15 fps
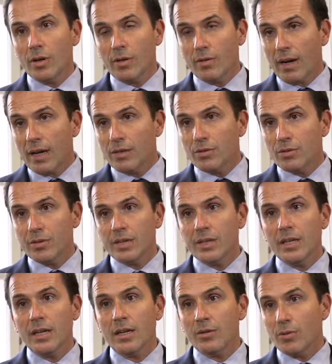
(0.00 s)

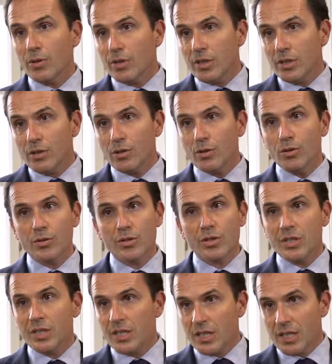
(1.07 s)
rhinorrhea, runny nose,
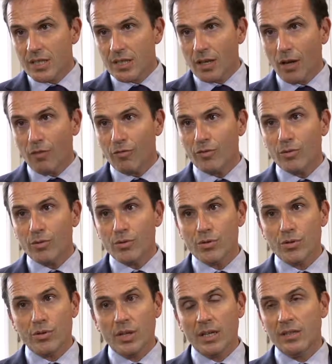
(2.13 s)
sneezing
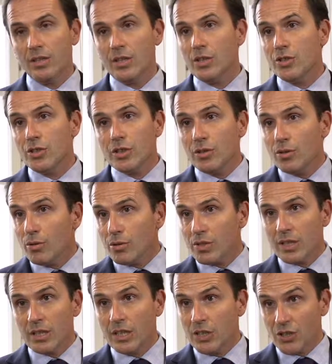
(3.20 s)
salvos, and itchy nose
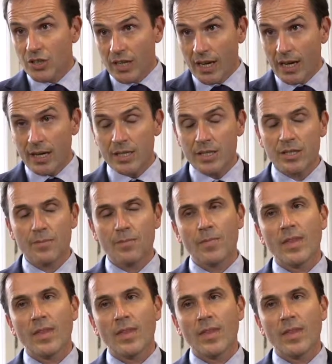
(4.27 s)
and itchy eyes.